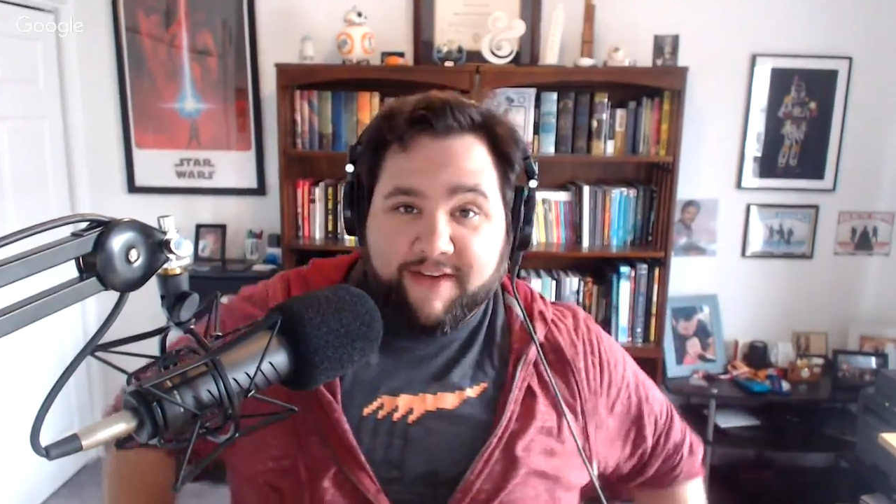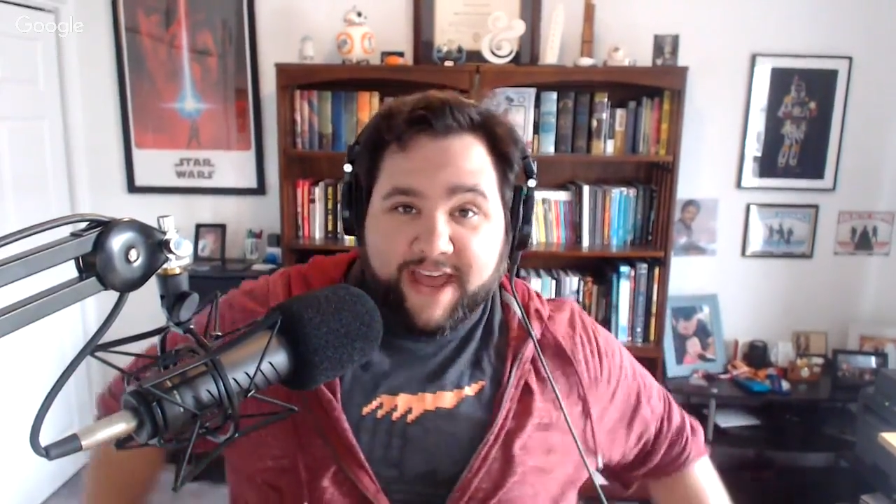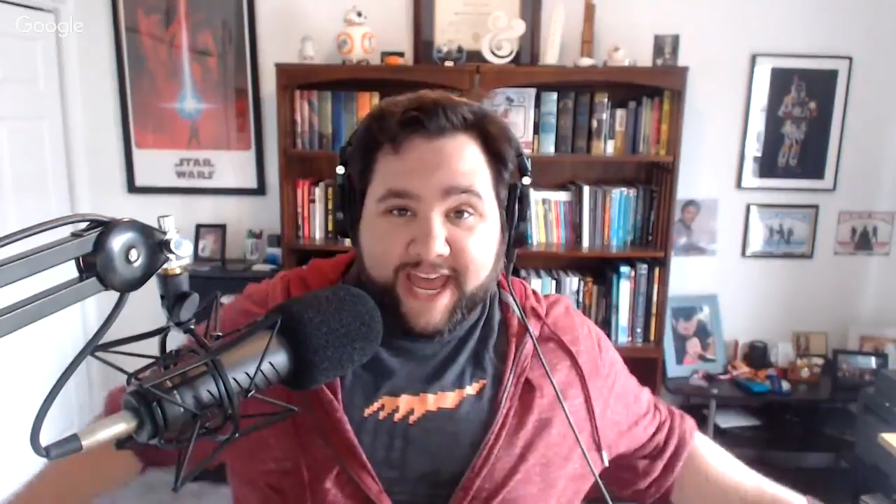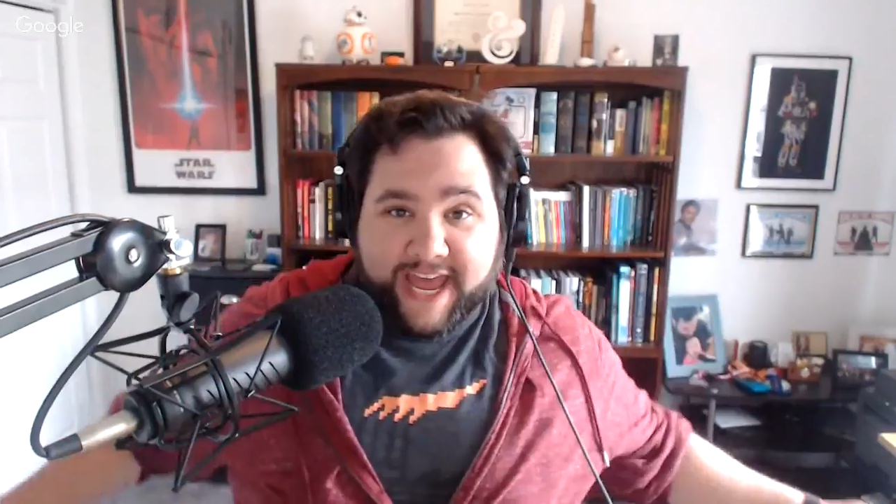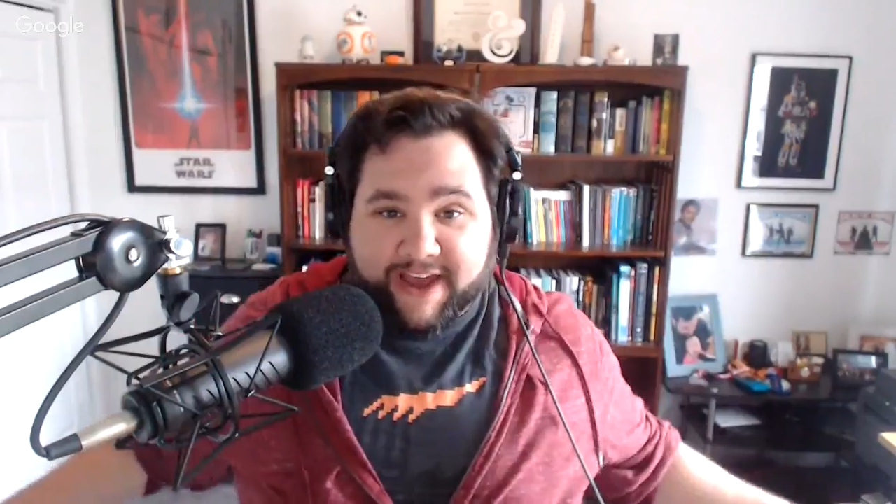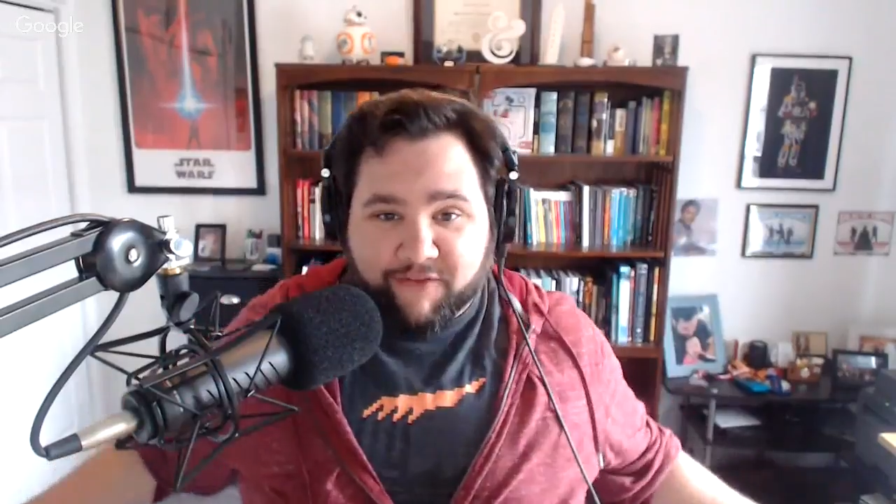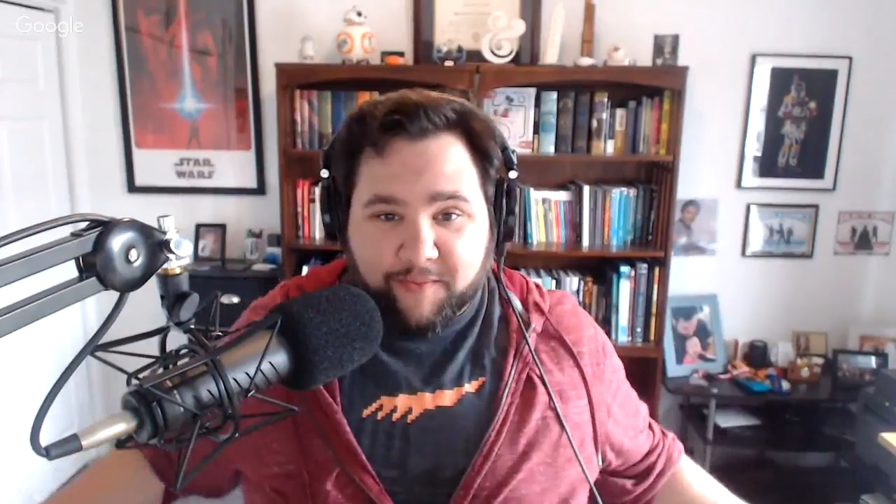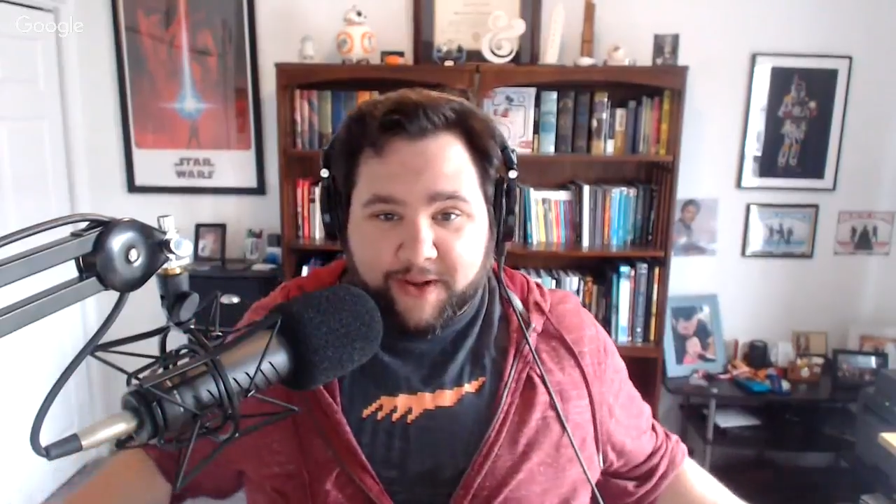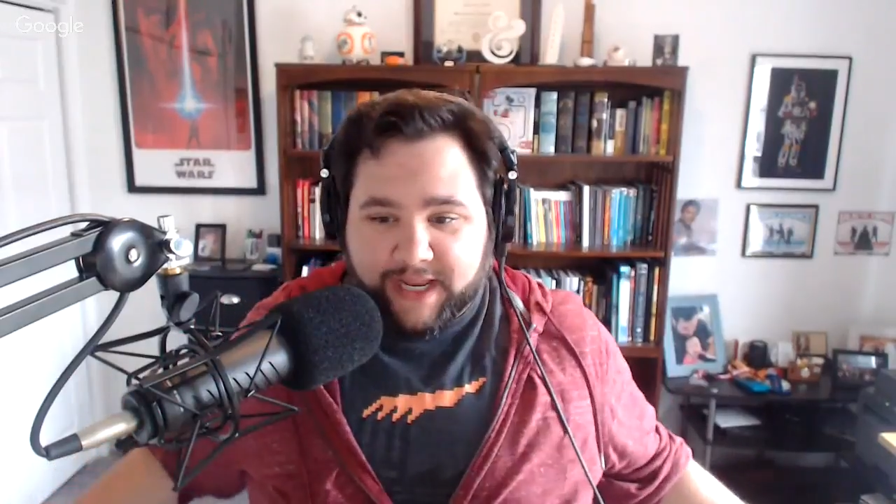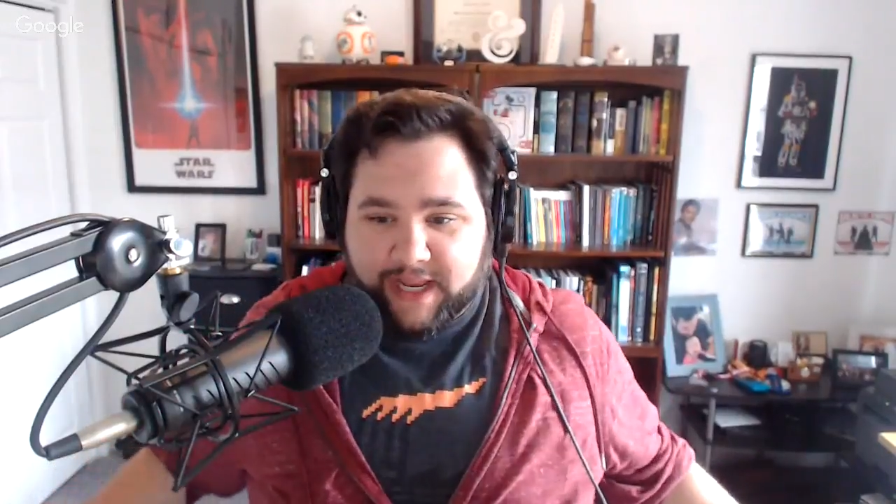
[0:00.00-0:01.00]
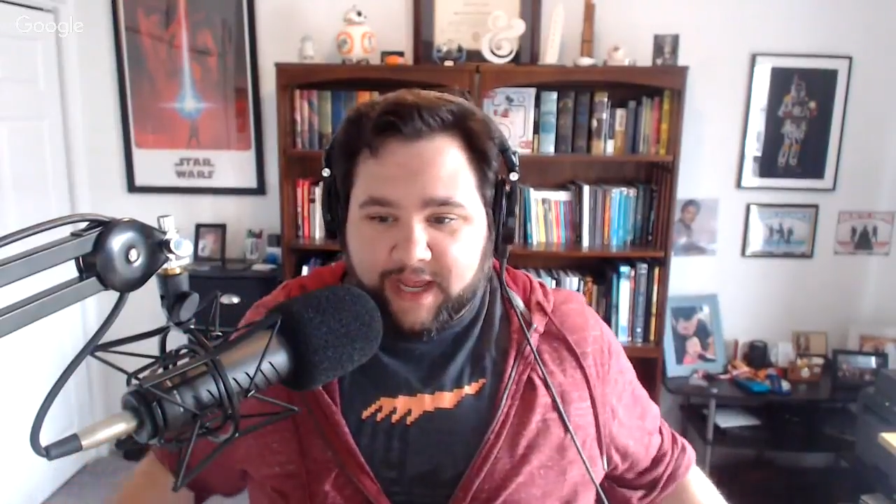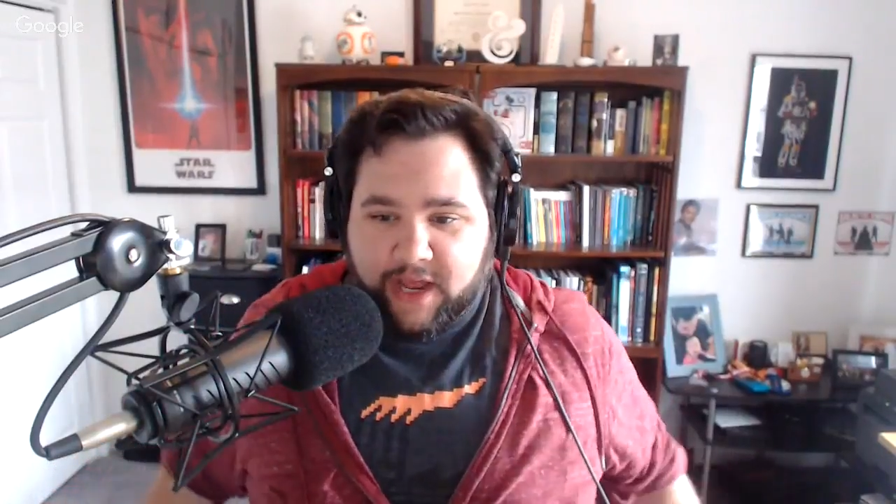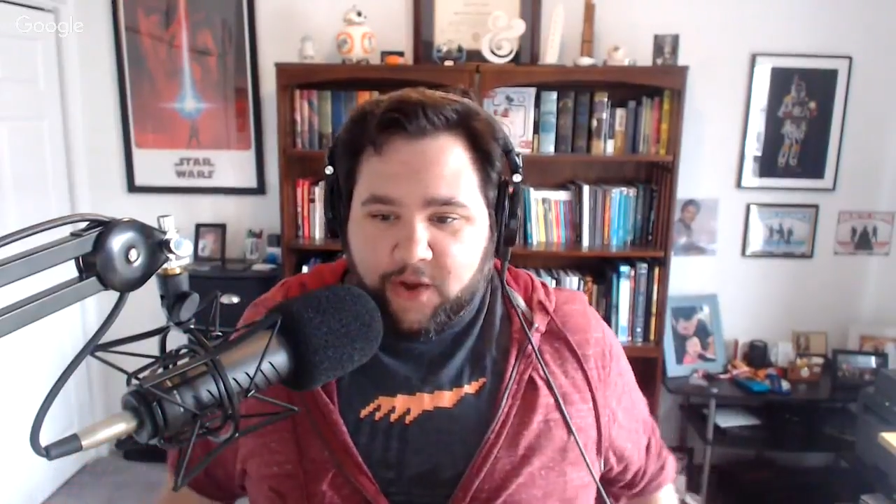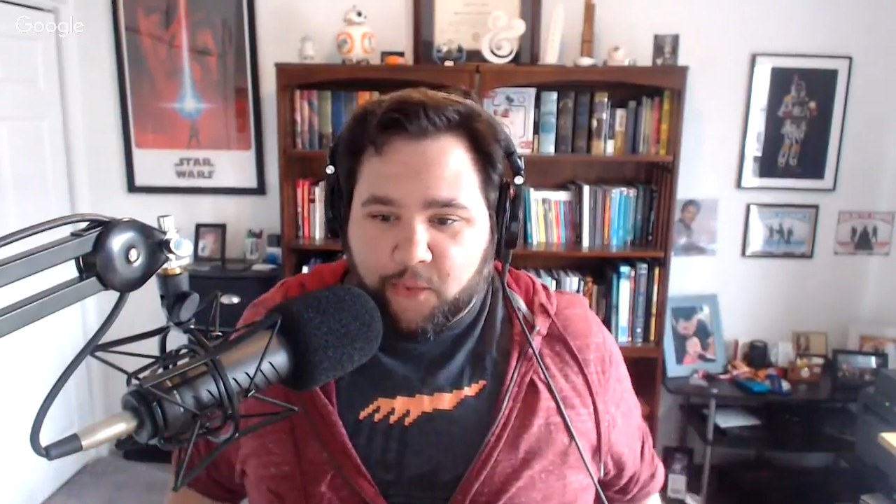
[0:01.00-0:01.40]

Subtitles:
Hey, everybody.